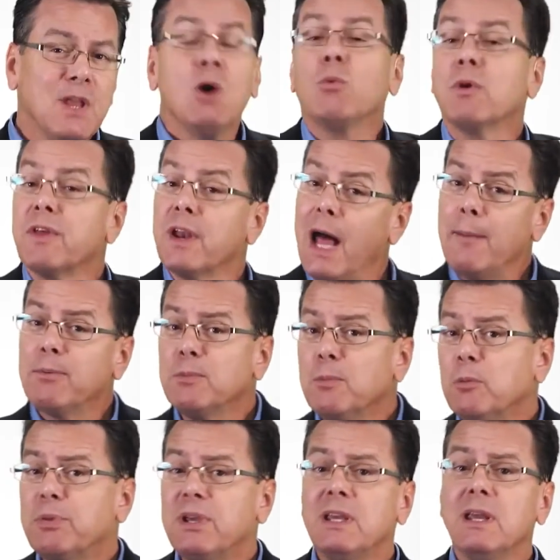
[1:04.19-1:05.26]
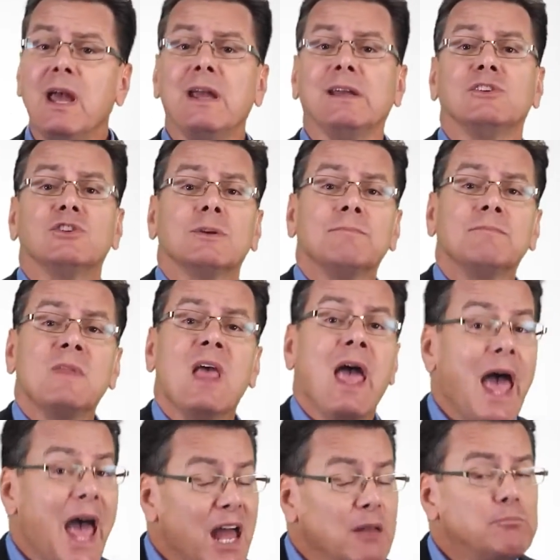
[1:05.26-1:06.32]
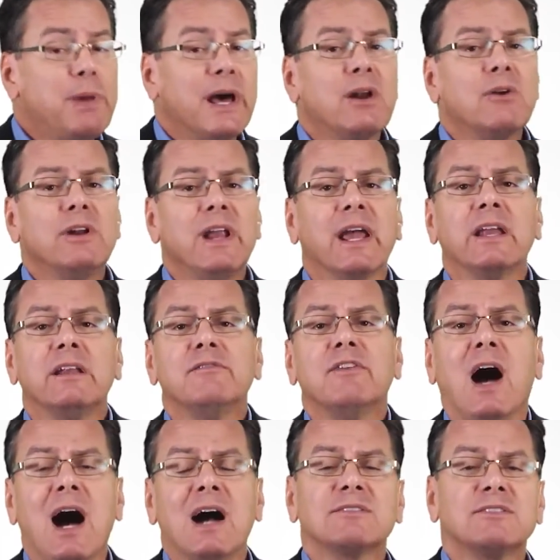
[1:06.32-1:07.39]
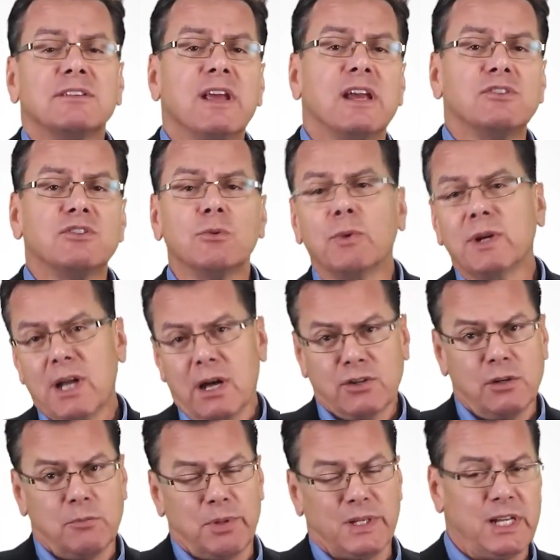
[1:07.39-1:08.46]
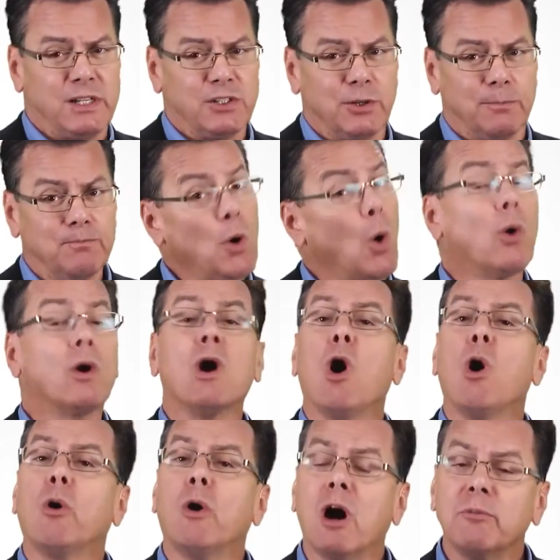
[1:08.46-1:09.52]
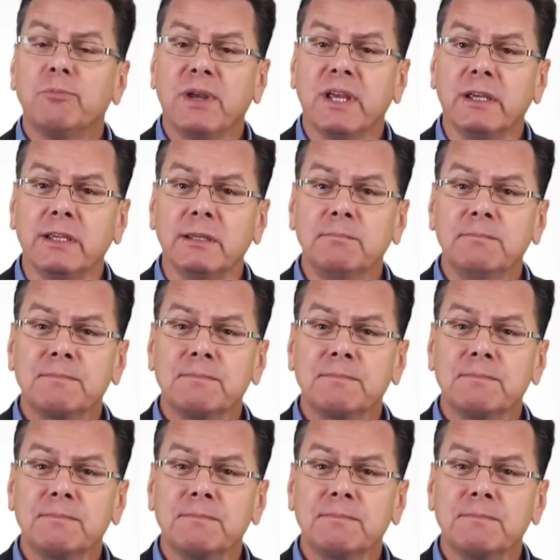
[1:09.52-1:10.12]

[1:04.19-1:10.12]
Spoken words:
with an optimal pH and better negative oxidation reduction potential, or ORP.